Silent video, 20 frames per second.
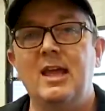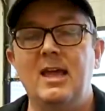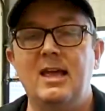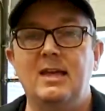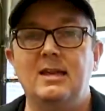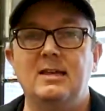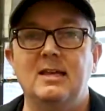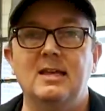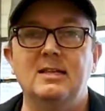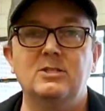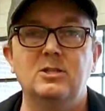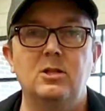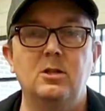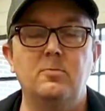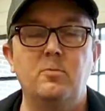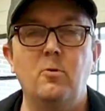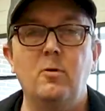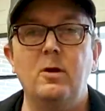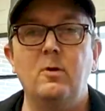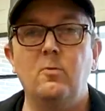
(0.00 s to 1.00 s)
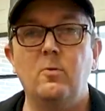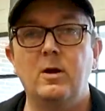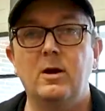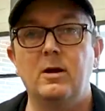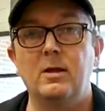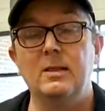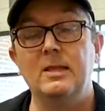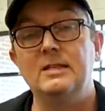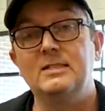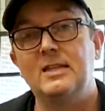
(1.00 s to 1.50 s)
and it's to the point
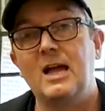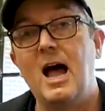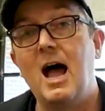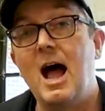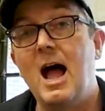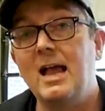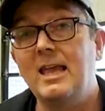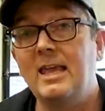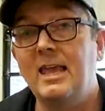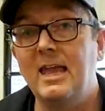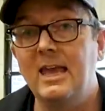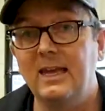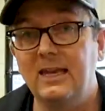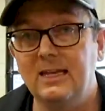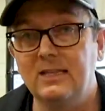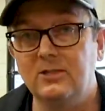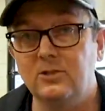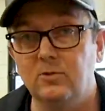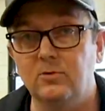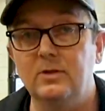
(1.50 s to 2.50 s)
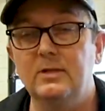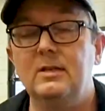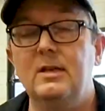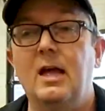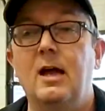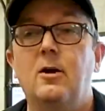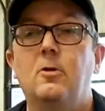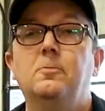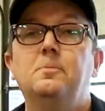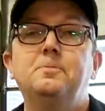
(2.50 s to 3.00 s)
where at least I can't get to it.
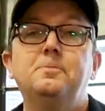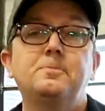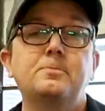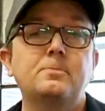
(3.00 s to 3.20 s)
Now,